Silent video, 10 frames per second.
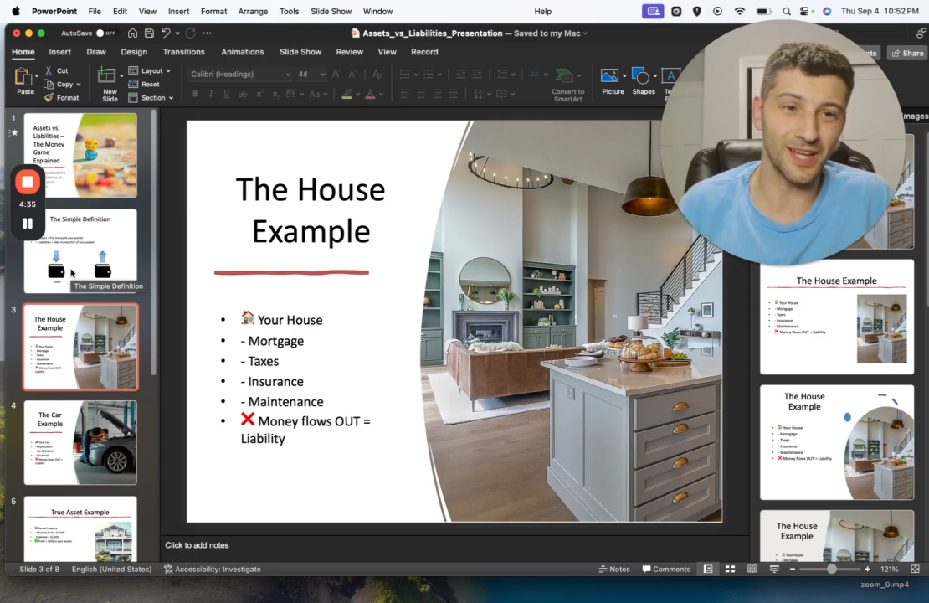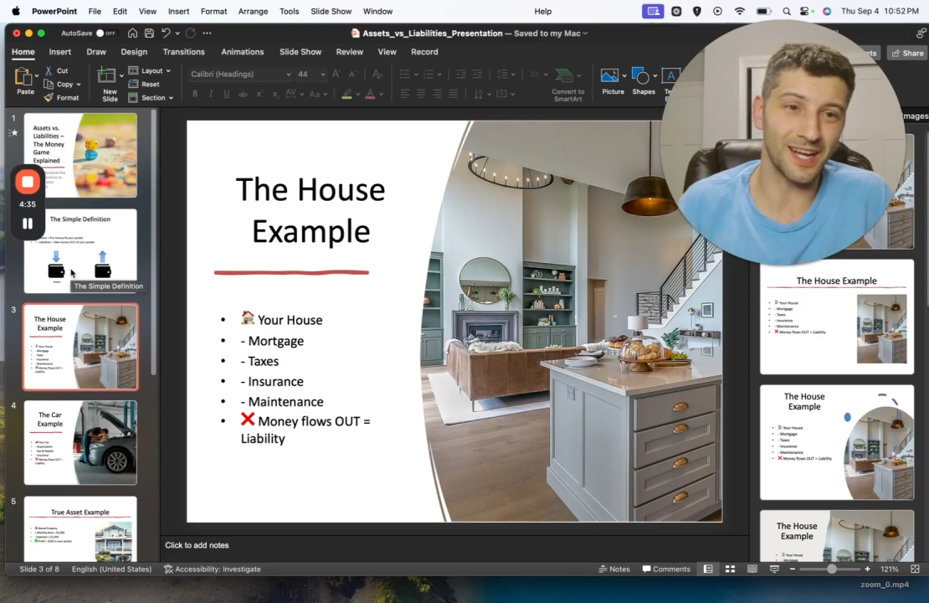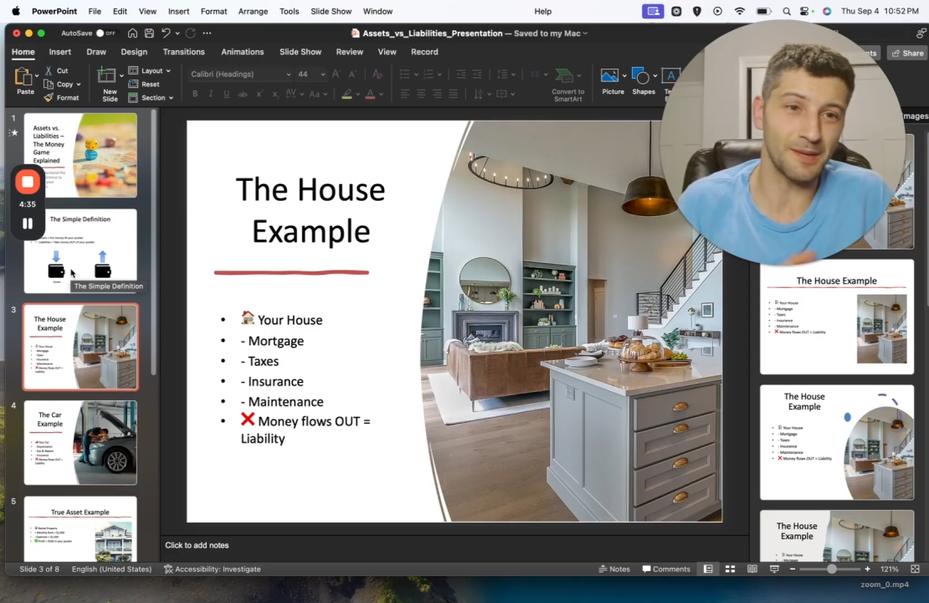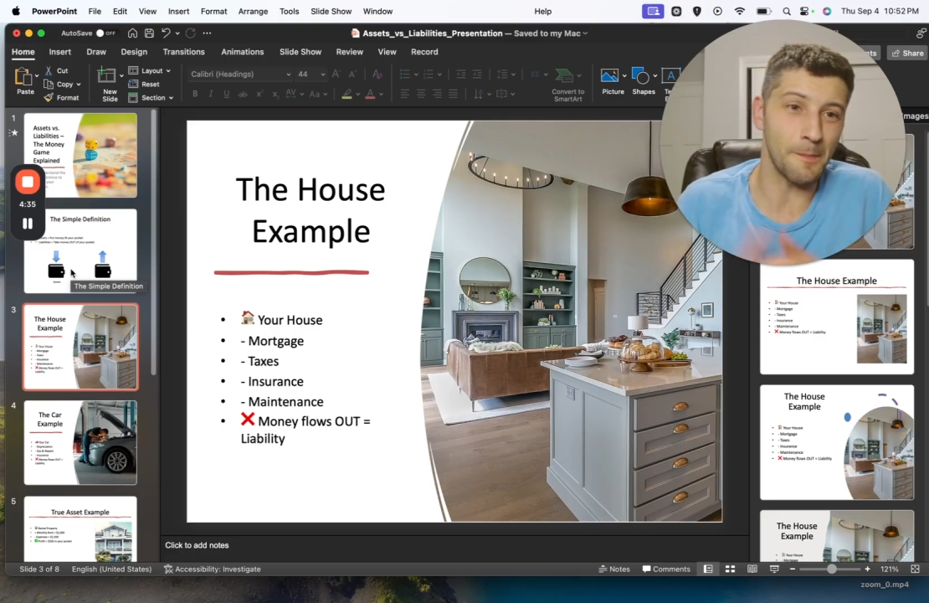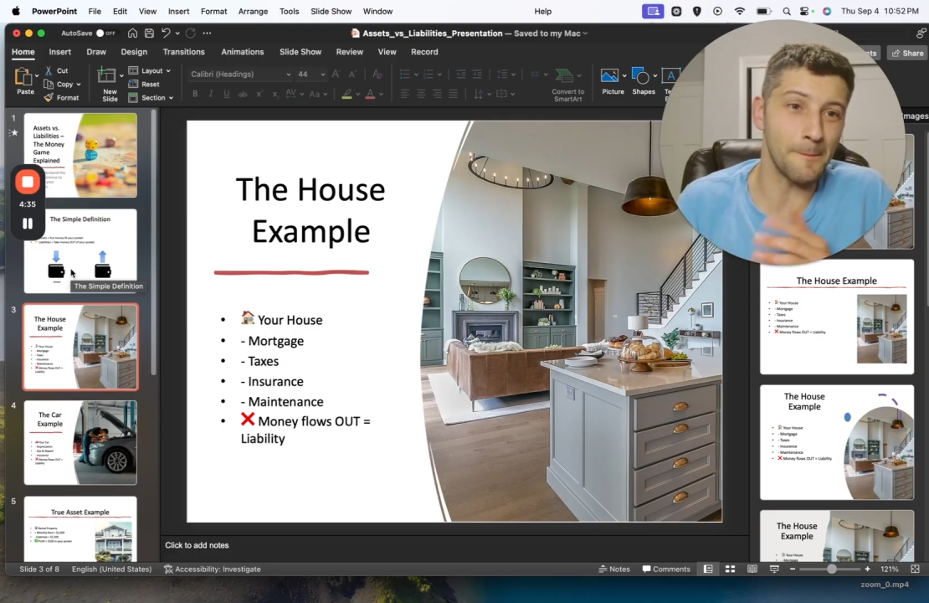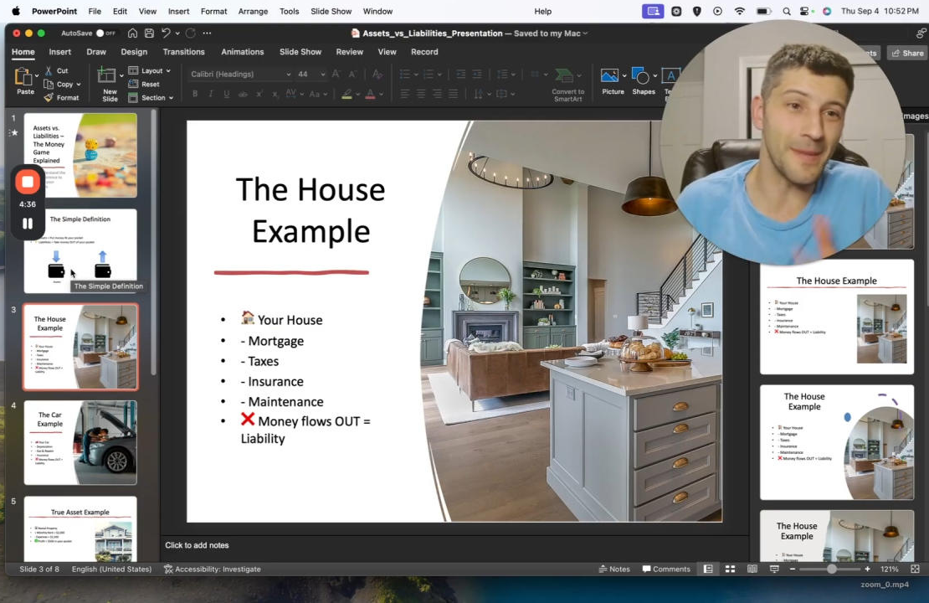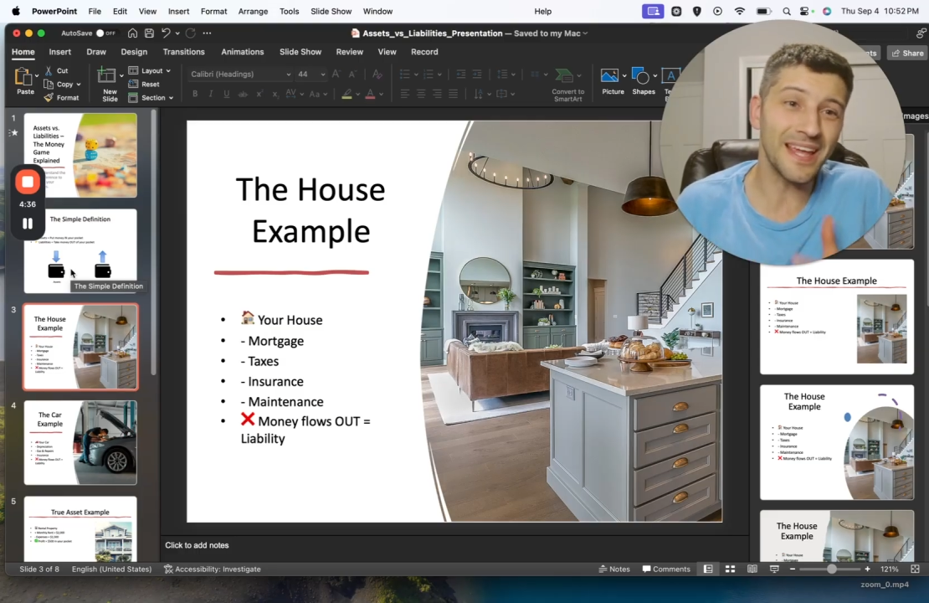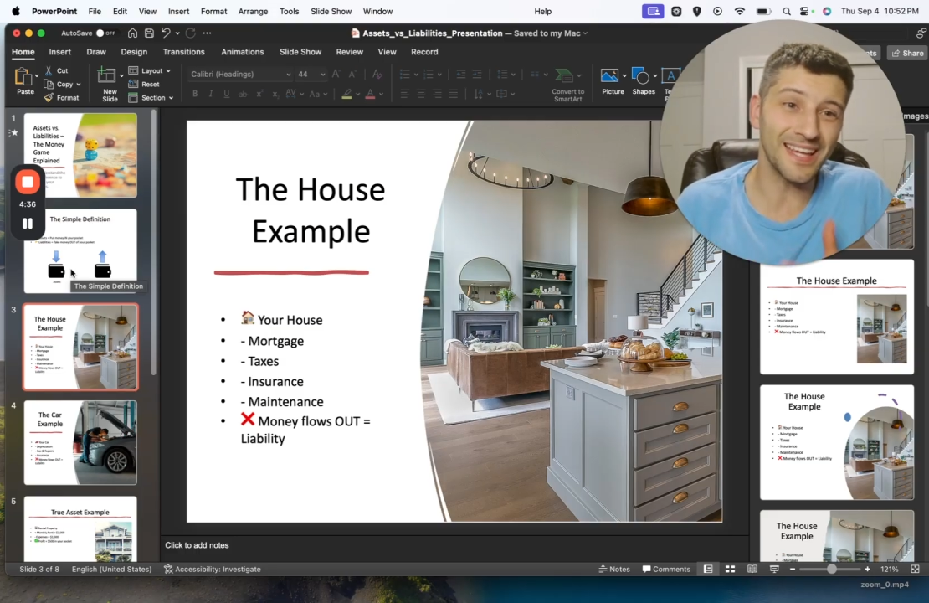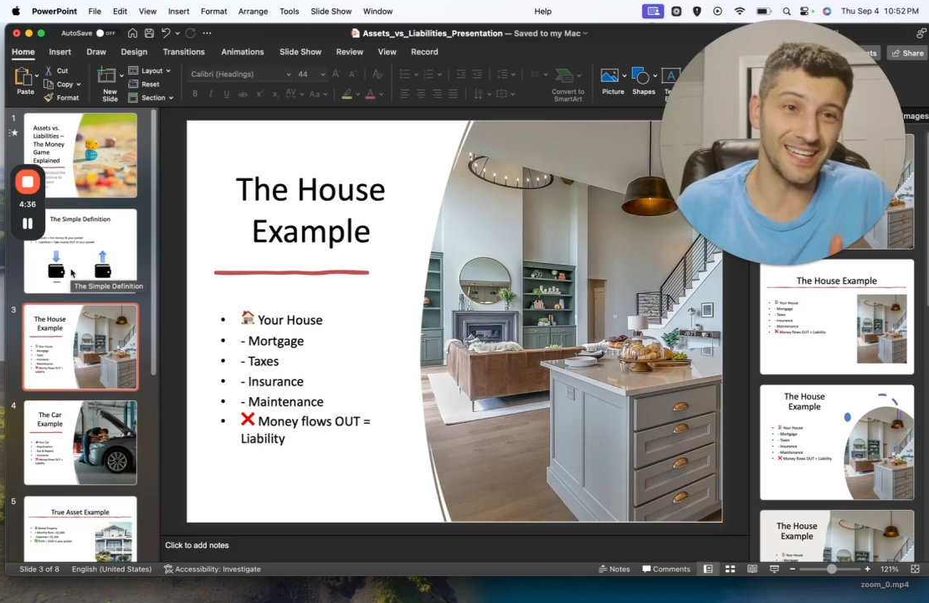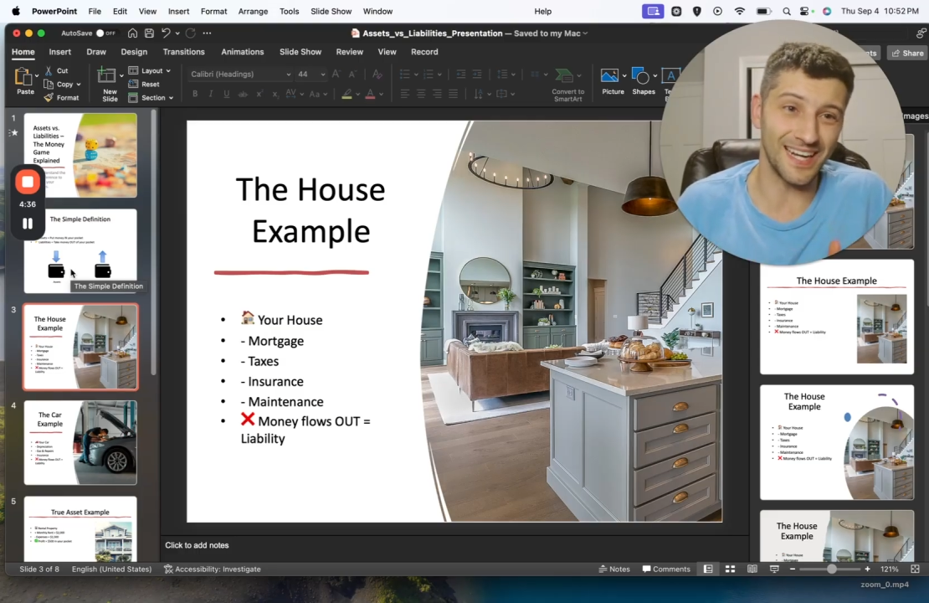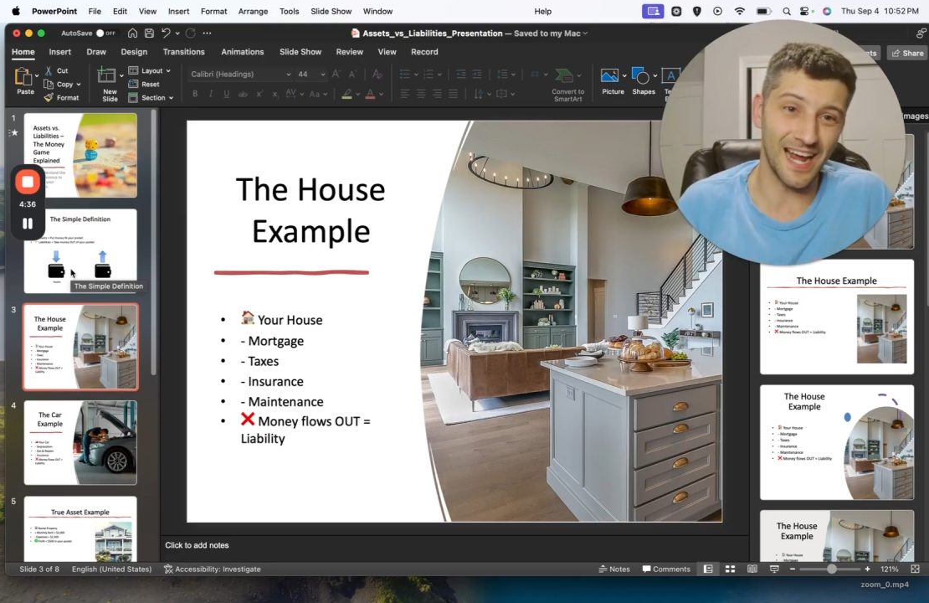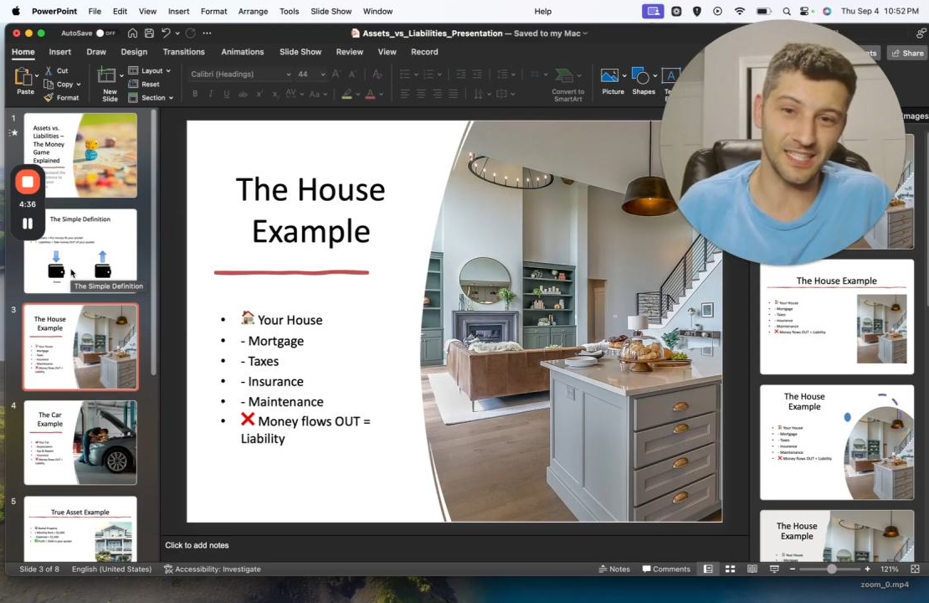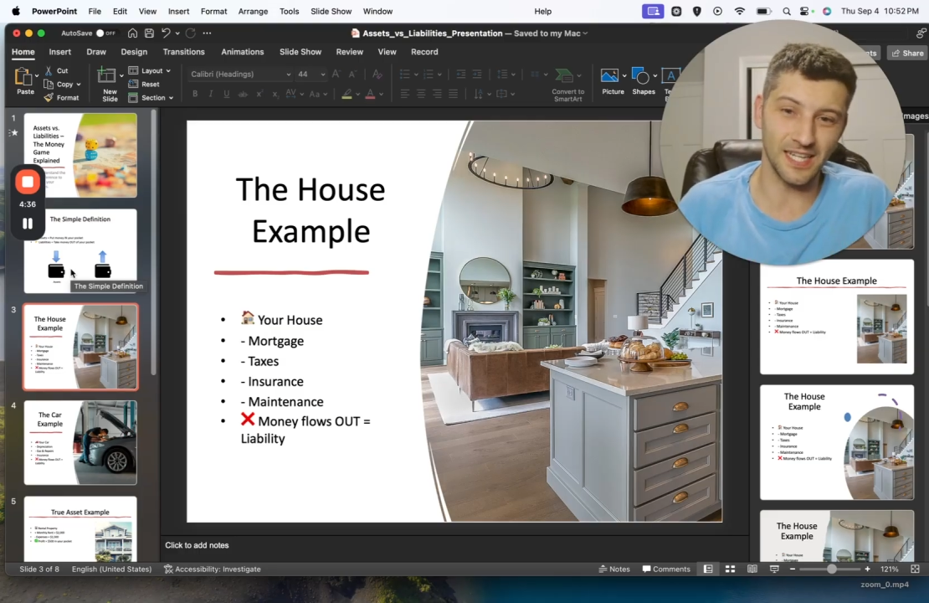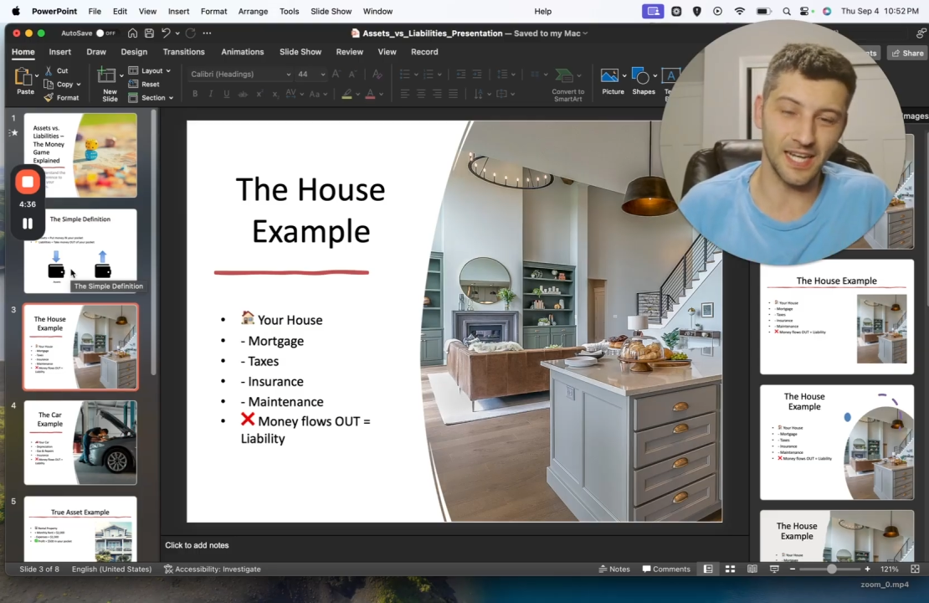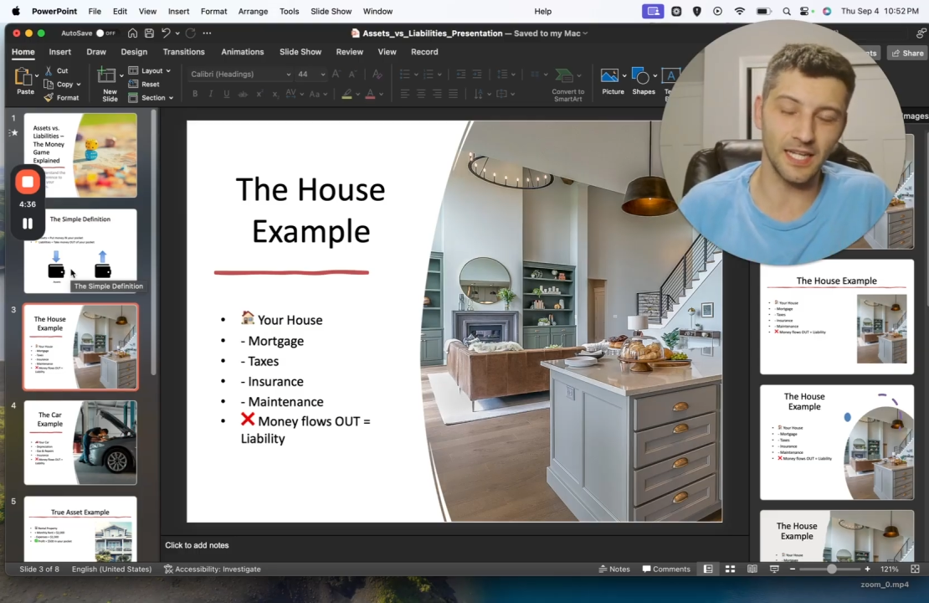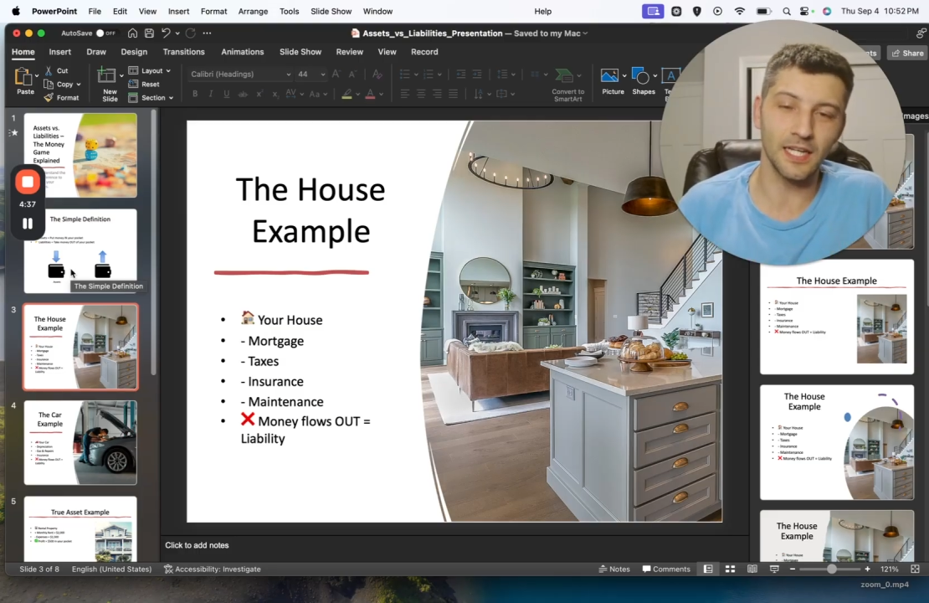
that can make it an asset,